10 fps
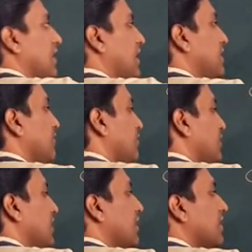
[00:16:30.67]
And
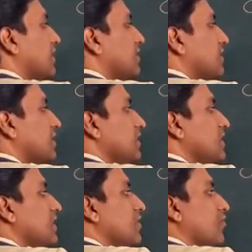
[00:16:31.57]

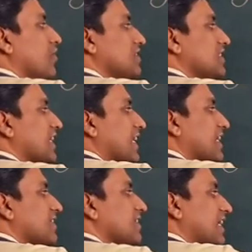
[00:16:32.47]
103, what is the
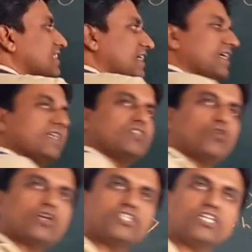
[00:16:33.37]
character at that address
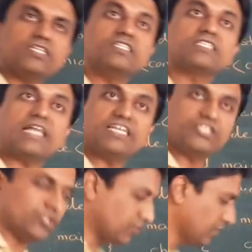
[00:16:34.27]
location?
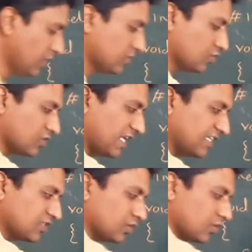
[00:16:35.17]
/0. So
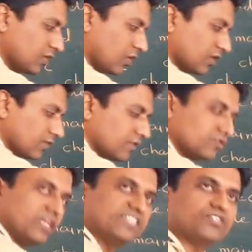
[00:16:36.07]
/0 not equal
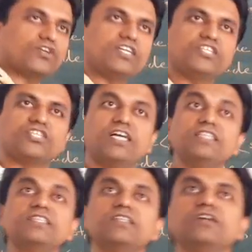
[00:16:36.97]
to /0
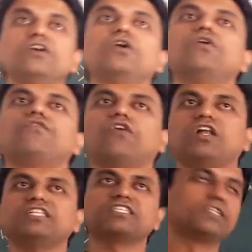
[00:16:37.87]
condition
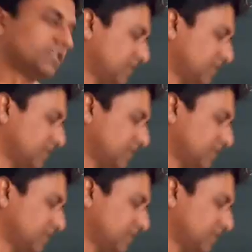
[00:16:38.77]
false.